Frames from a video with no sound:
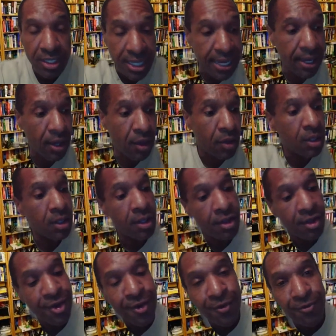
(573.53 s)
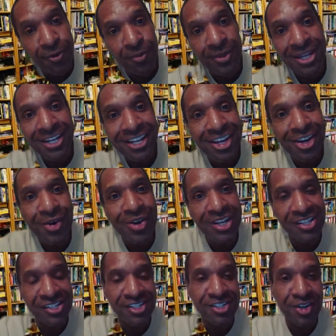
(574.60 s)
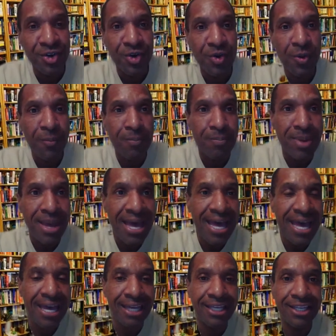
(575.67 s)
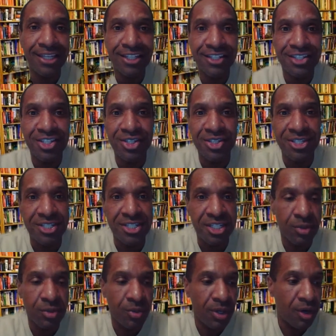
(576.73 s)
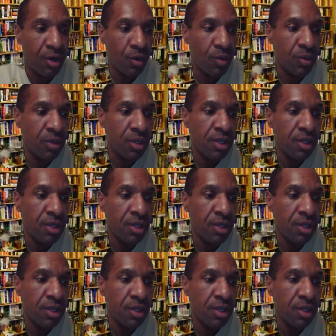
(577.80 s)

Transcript: Now, for me to go and circle back to zero,